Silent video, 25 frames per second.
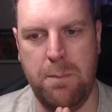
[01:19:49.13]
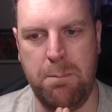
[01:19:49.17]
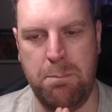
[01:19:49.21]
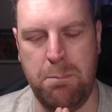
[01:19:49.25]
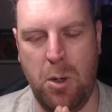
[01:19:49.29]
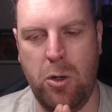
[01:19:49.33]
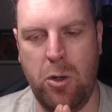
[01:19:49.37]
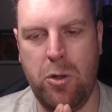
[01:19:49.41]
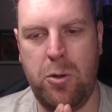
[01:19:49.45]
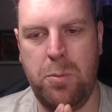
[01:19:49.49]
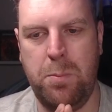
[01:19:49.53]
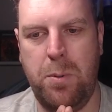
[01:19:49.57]

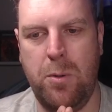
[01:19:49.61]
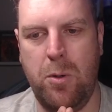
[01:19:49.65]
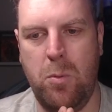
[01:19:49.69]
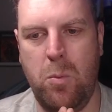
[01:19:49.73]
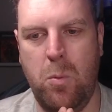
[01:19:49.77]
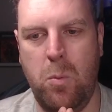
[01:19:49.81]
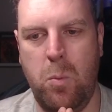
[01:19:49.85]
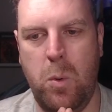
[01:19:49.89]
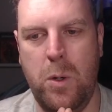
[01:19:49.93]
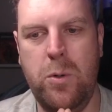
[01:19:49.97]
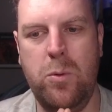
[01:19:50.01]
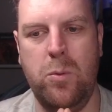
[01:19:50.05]

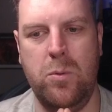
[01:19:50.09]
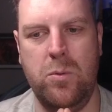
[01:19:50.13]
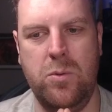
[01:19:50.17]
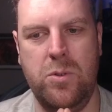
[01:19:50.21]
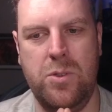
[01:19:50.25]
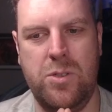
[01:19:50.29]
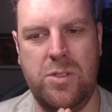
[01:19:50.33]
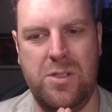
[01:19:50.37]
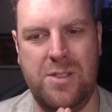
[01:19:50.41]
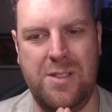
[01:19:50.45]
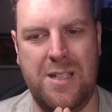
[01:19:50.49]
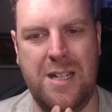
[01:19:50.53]
multiple
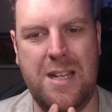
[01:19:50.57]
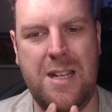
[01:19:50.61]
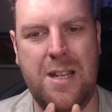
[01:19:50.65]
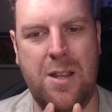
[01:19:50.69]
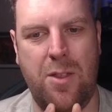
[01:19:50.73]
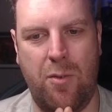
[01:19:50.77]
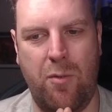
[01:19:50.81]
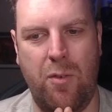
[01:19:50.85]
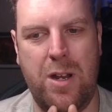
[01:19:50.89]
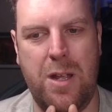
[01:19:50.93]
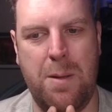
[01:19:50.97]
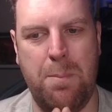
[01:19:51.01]
wounds,
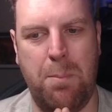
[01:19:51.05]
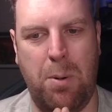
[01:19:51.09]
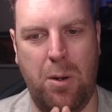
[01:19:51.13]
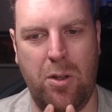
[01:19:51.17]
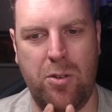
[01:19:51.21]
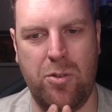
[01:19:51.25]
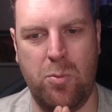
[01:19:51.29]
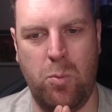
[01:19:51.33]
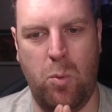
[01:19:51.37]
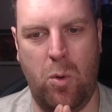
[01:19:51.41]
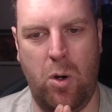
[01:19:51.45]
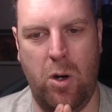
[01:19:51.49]

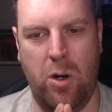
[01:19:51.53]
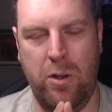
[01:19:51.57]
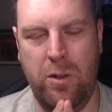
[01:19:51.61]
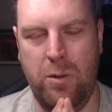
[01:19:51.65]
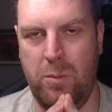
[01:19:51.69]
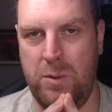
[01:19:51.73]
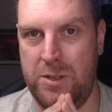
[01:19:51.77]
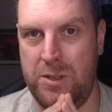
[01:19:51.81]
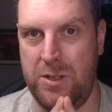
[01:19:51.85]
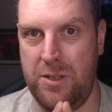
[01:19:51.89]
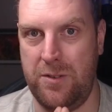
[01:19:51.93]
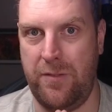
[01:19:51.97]
D3+1,
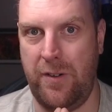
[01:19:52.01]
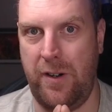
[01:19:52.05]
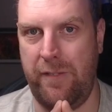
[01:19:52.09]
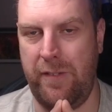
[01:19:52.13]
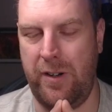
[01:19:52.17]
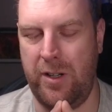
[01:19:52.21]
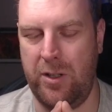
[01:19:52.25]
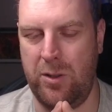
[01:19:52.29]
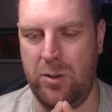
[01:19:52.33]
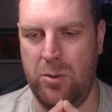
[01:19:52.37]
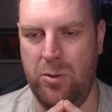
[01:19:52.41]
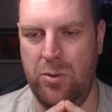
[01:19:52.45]
which is very,
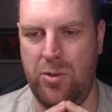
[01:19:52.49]
very cool.